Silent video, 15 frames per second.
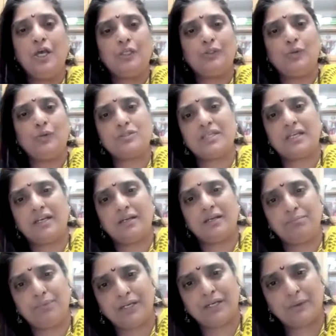Those that
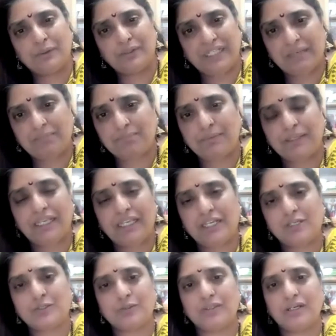had burrowed deeply
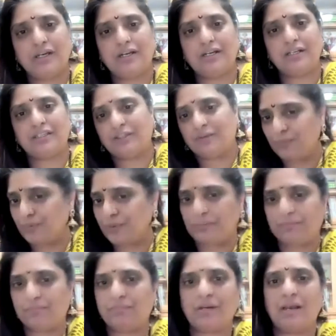into the earth
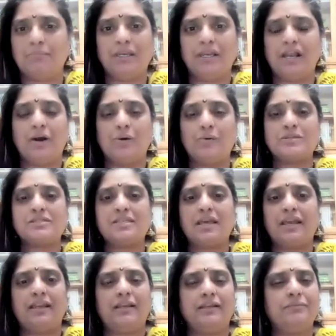were coming
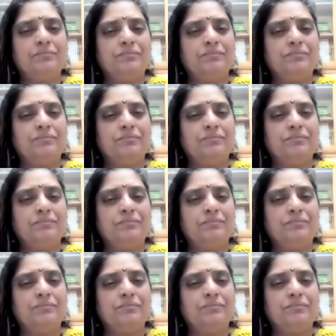outside.